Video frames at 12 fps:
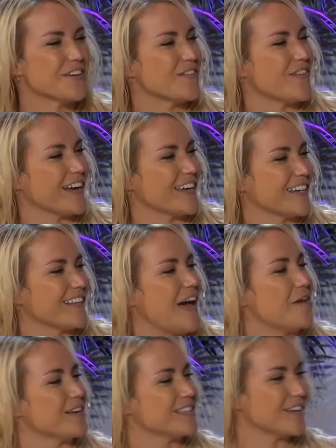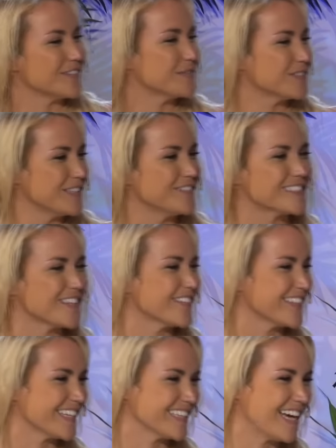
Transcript: know if I can allow myself to believe in something like